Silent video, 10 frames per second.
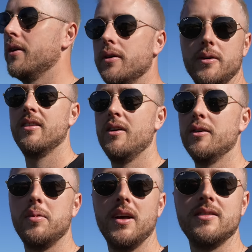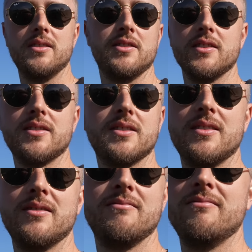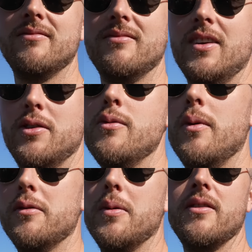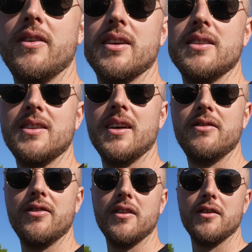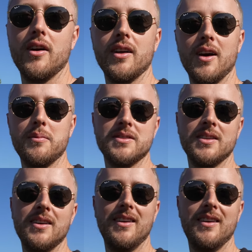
cool. The whole place is just... It's almost perfect, I'd say, for the Ryder Cup, isn't it?